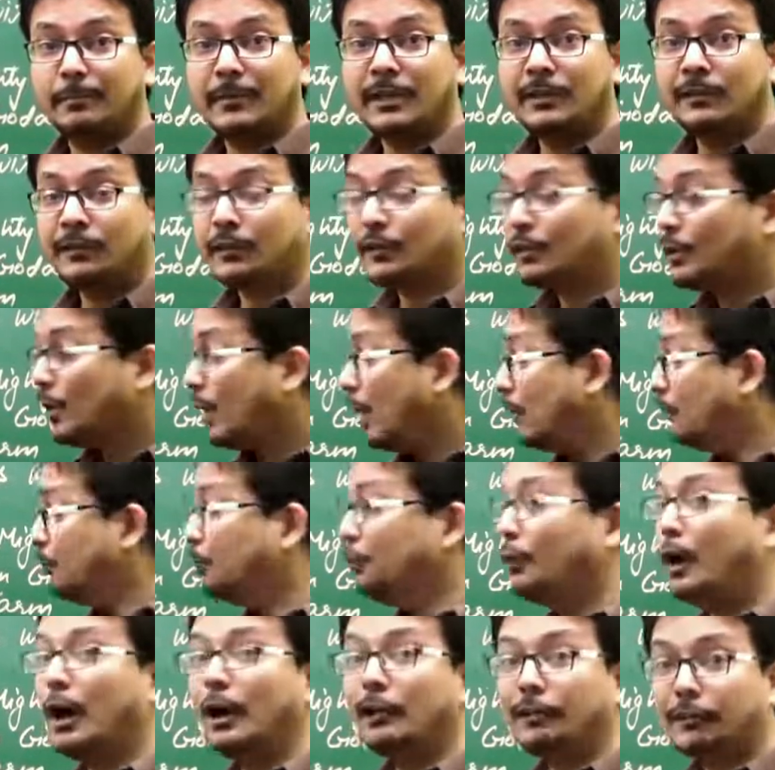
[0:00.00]
means a
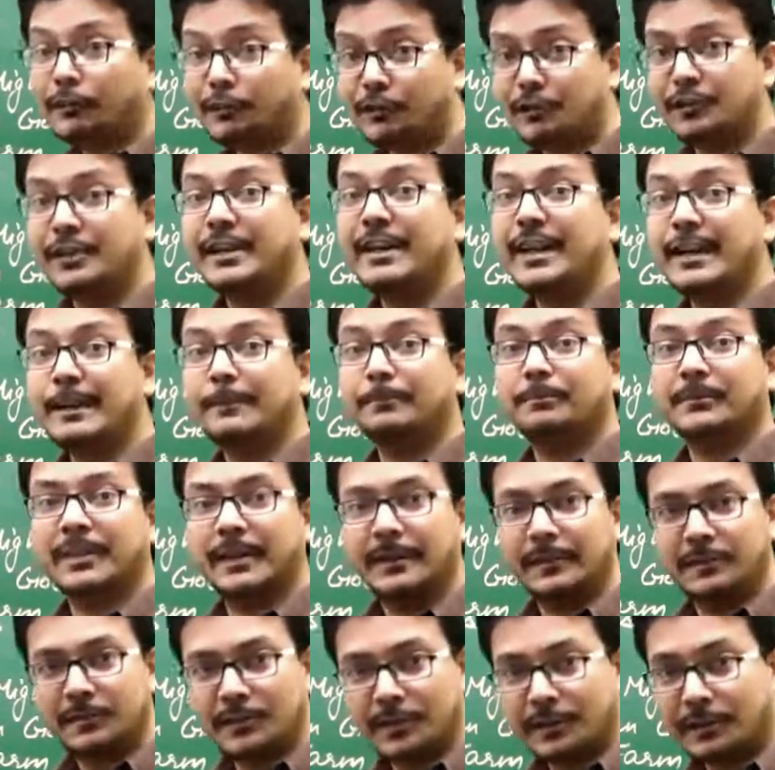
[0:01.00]
false name
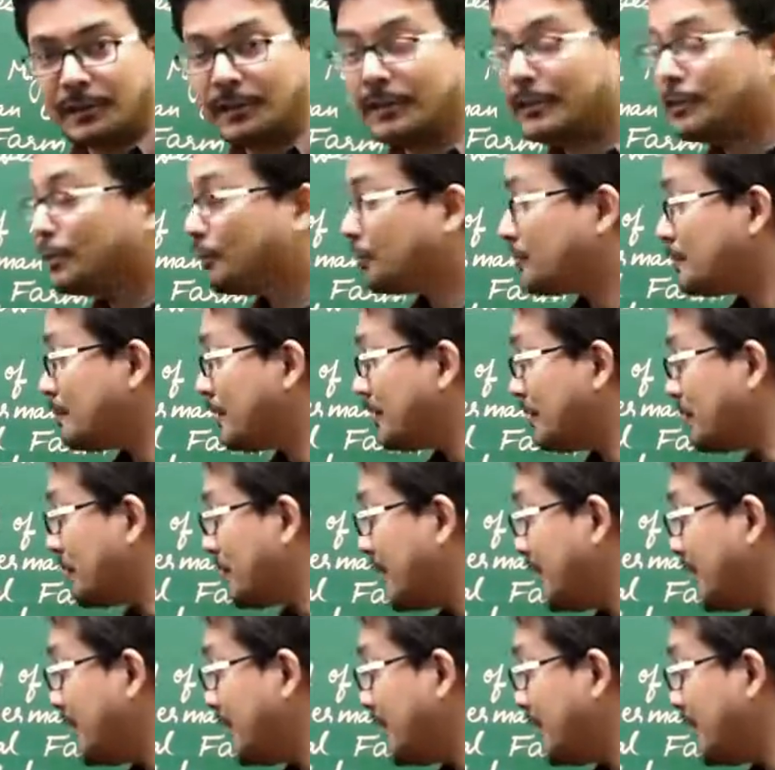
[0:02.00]
that is generally used by the